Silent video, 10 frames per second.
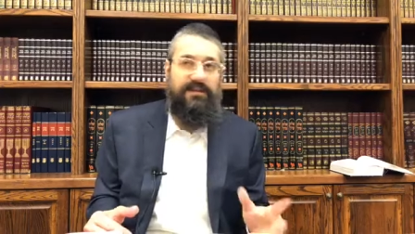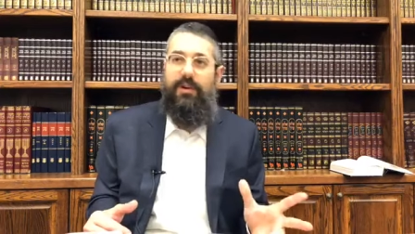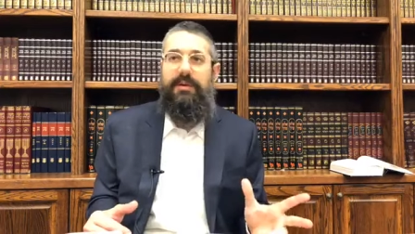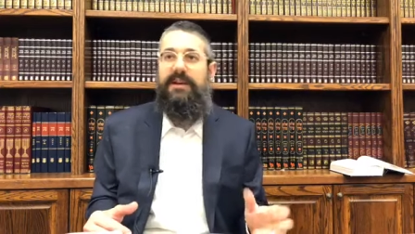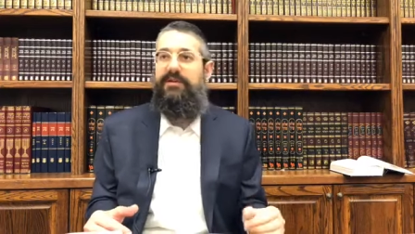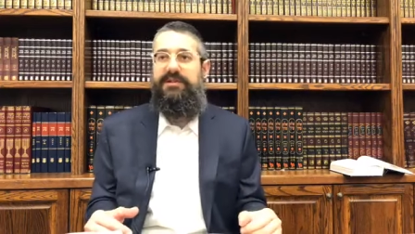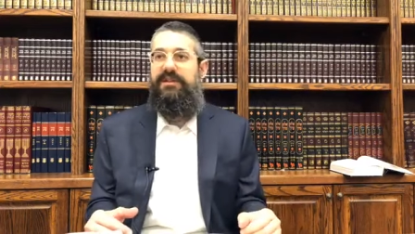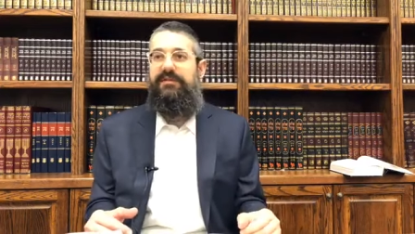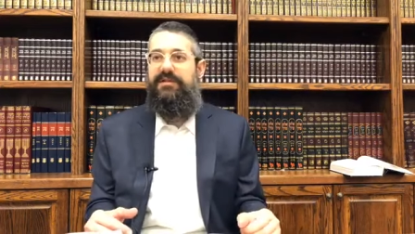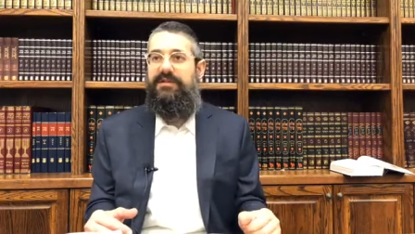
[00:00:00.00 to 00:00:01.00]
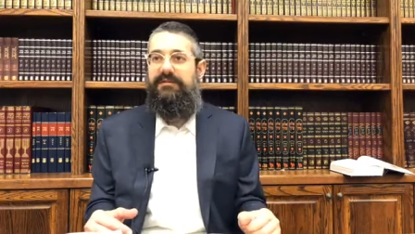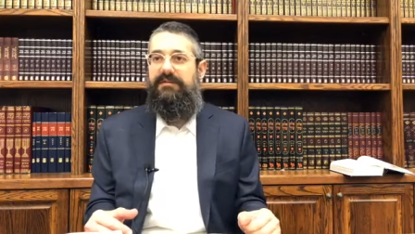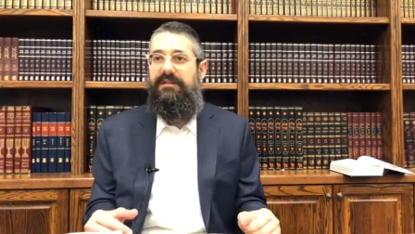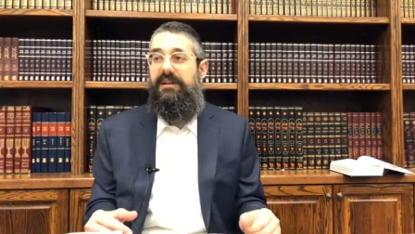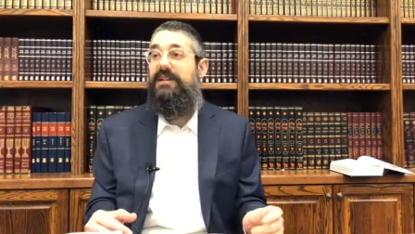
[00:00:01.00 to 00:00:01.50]
Nobody knows the difference.
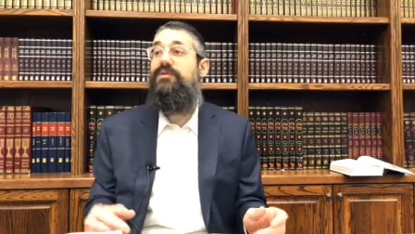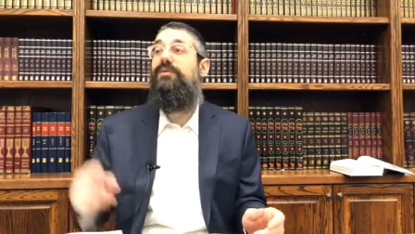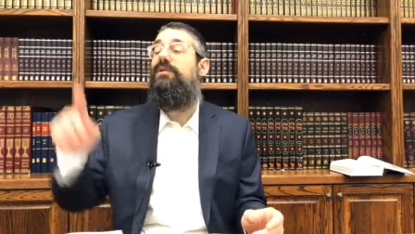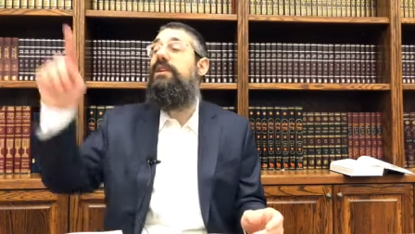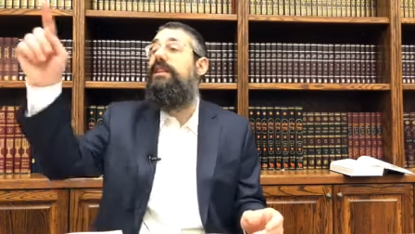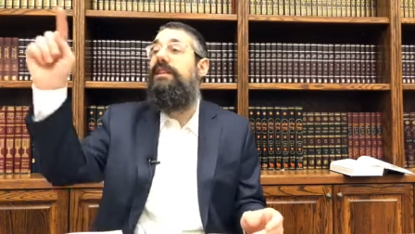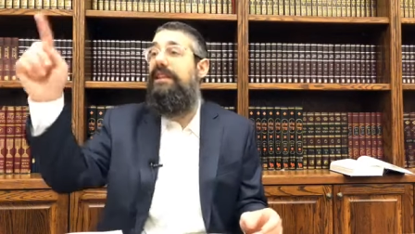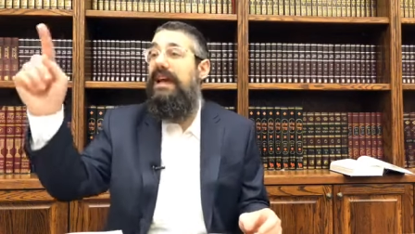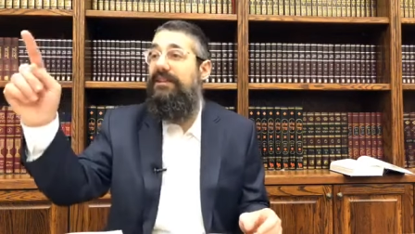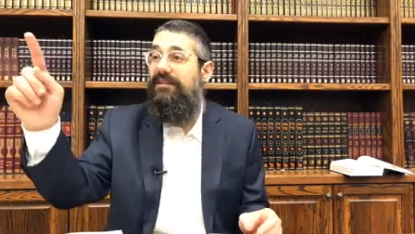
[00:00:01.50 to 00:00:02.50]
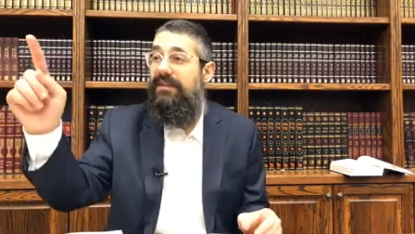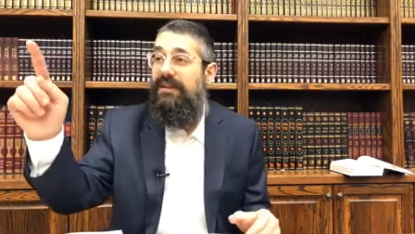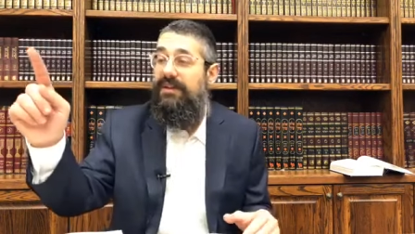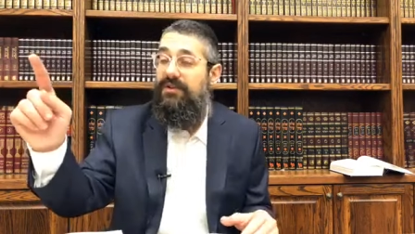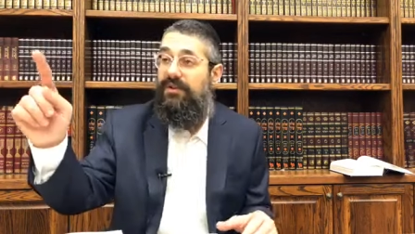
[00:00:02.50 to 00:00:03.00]
Unless you look at the light,
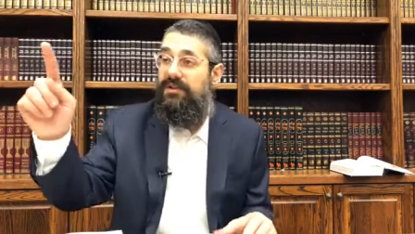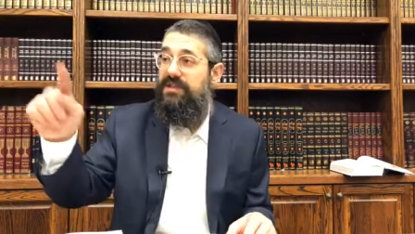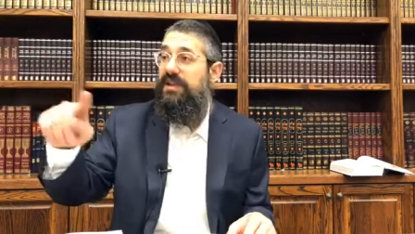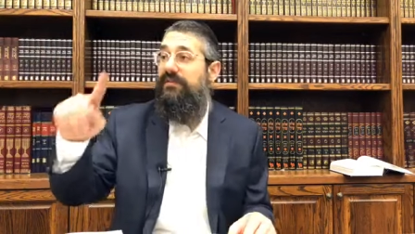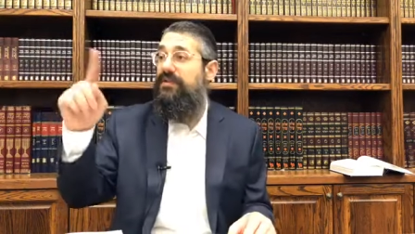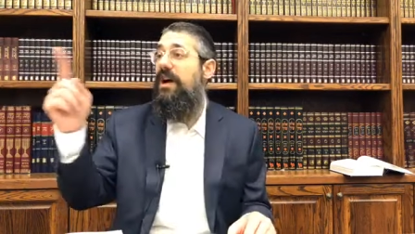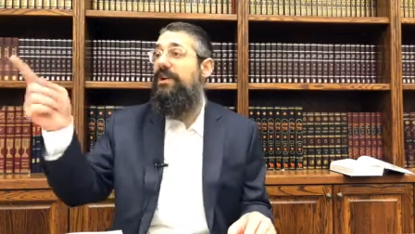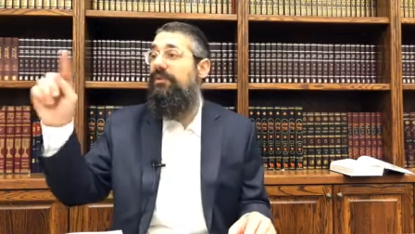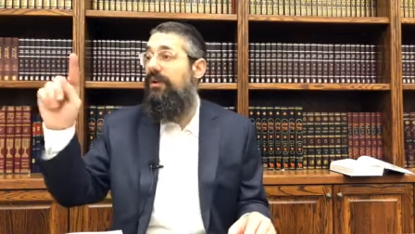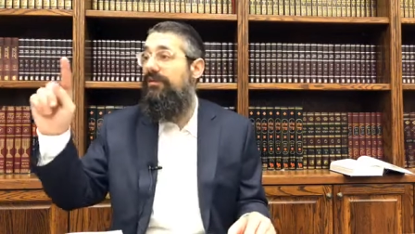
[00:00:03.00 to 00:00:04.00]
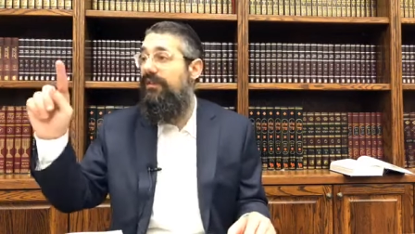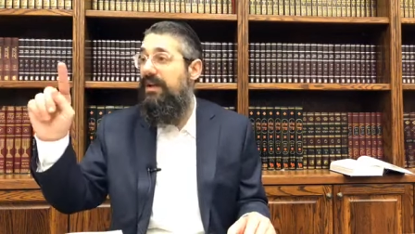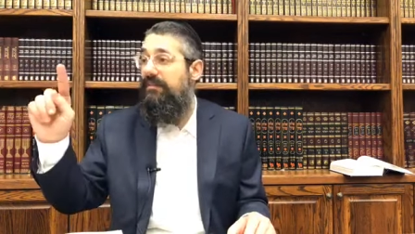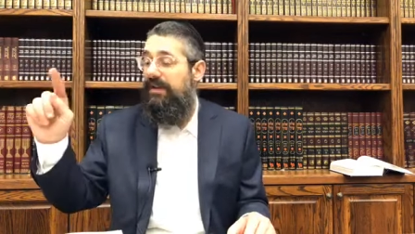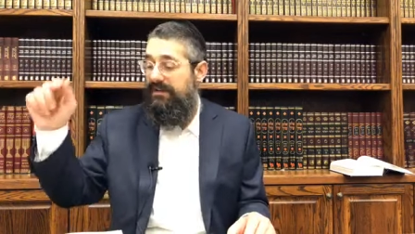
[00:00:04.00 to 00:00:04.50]
you can see if it's on or off.
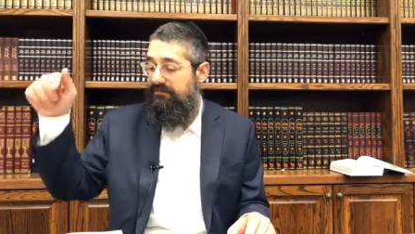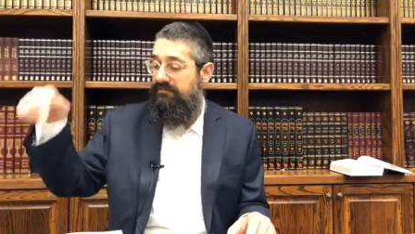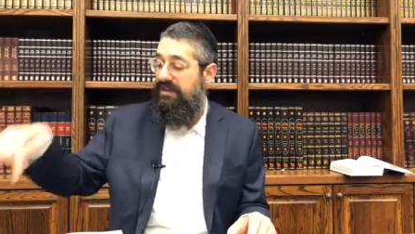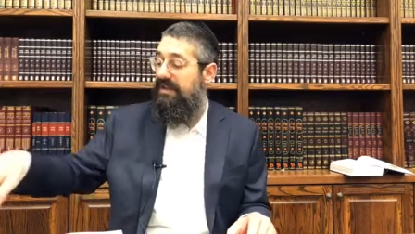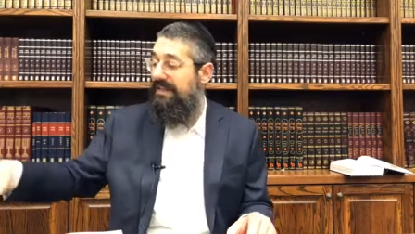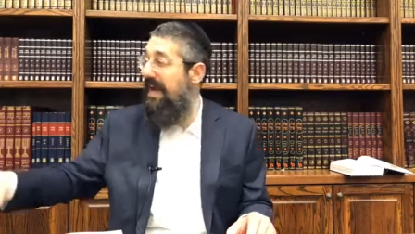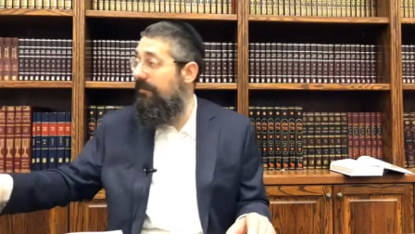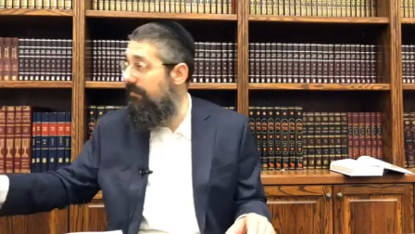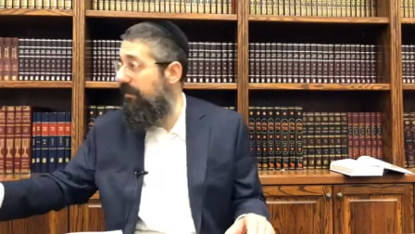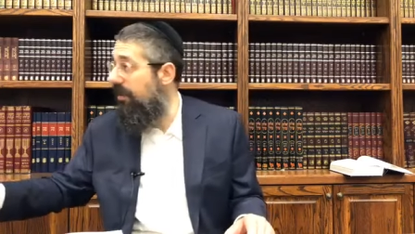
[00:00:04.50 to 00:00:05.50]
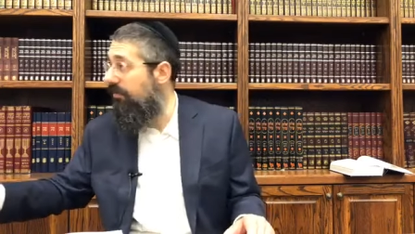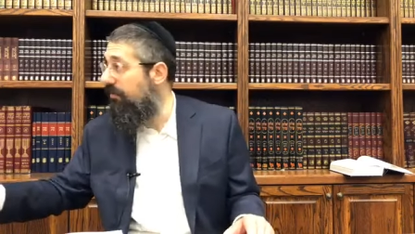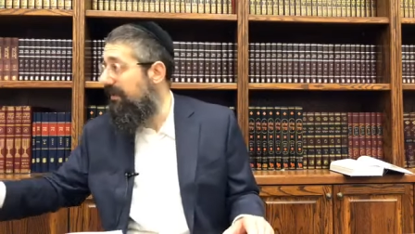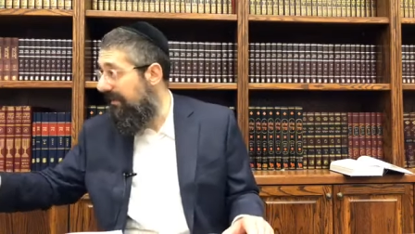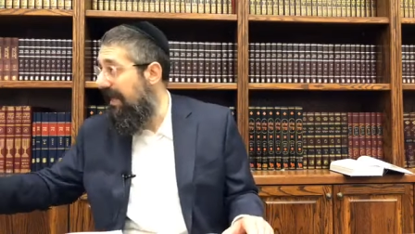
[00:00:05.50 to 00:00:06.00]
But being down below,
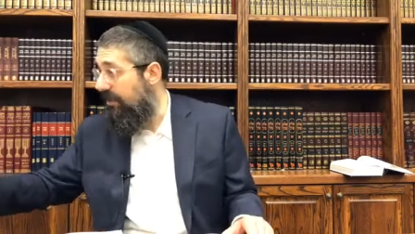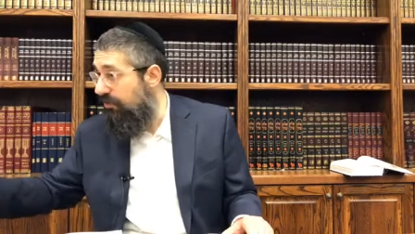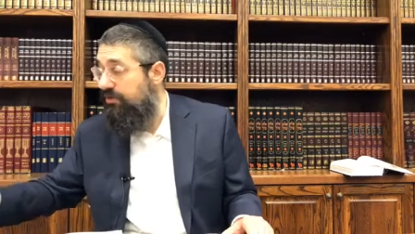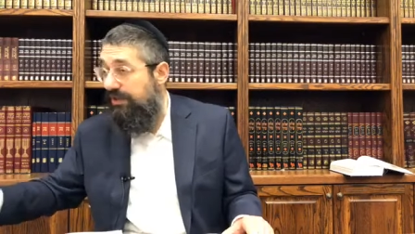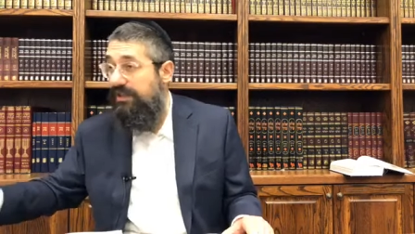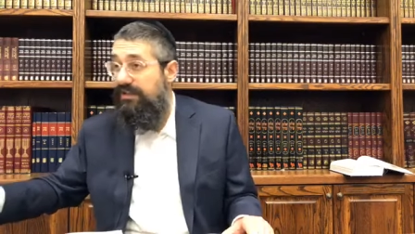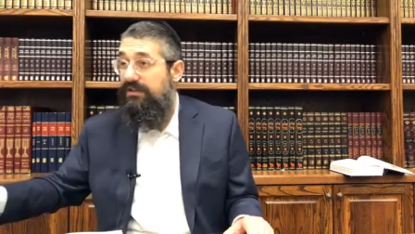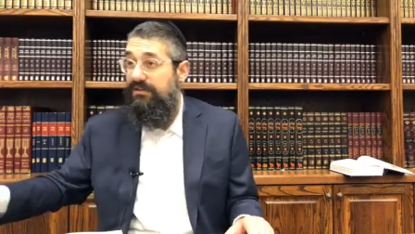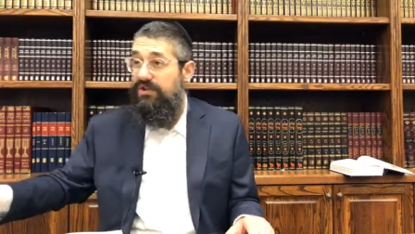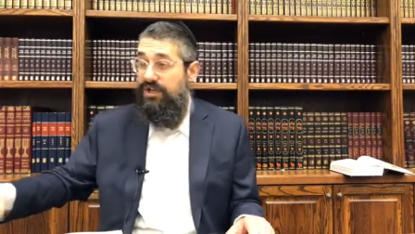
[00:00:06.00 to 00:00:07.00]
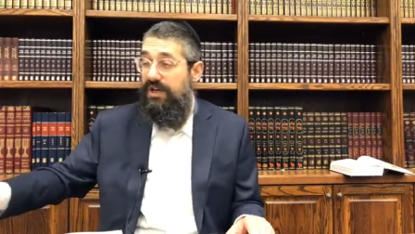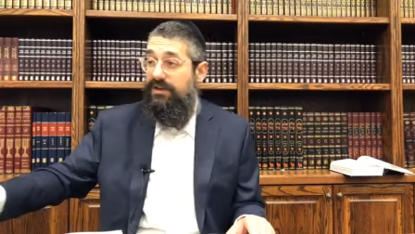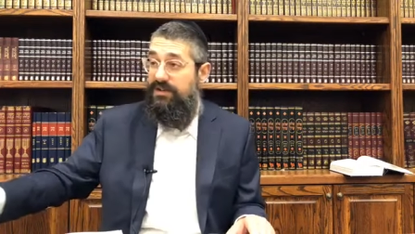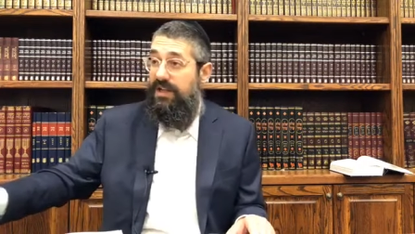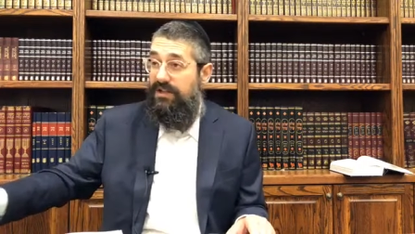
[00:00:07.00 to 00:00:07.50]
where the light usually
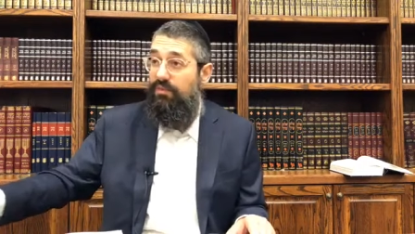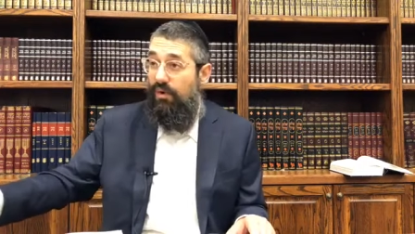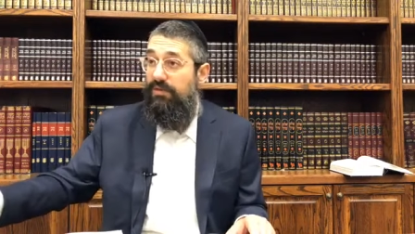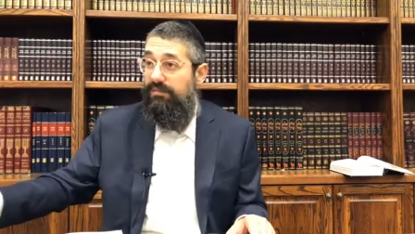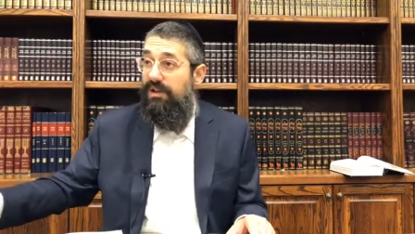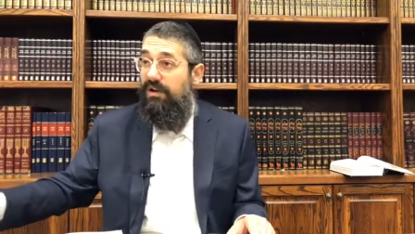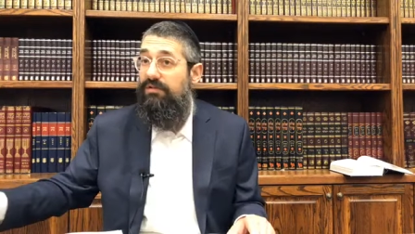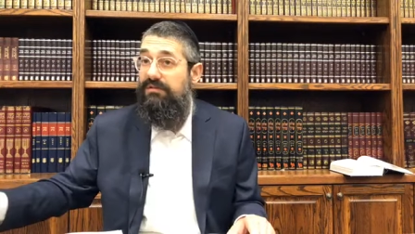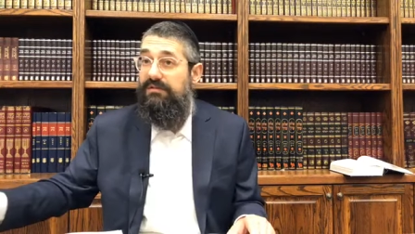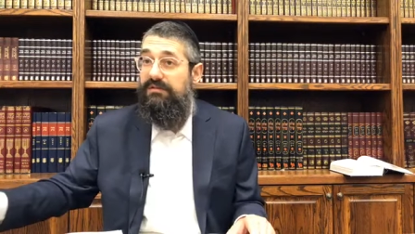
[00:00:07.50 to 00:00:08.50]
shares its warm glow,